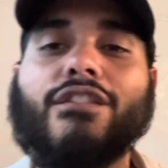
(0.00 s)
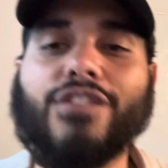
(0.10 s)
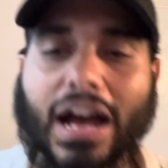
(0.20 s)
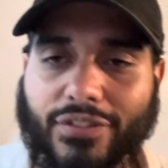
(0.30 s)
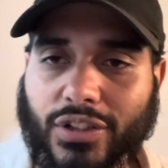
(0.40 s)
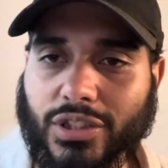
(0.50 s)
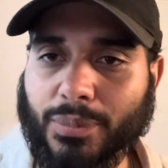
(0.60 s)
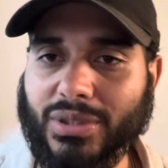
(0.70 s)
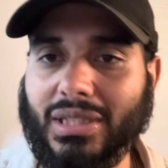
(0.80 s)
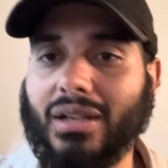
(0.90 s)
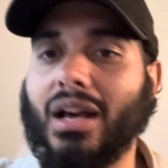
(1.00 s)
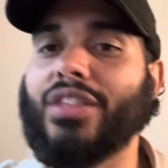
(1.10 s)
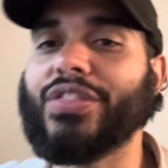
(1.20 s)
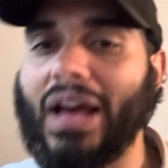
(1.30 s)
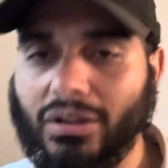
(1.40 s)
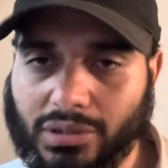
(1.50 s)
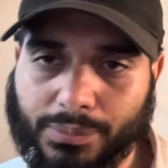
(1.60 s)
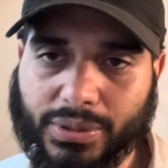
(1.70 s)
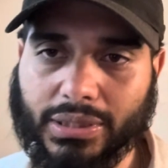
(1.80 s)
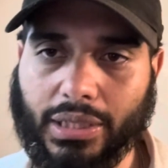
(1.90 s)
500%,
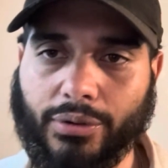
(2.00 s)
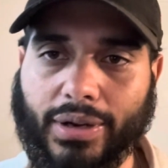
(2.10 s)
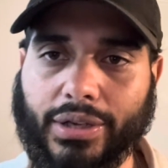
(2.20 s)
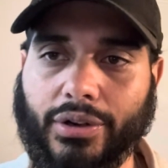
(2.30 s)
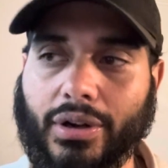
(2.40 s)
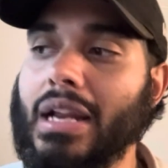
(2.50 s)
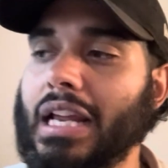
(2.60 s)
1,000% greater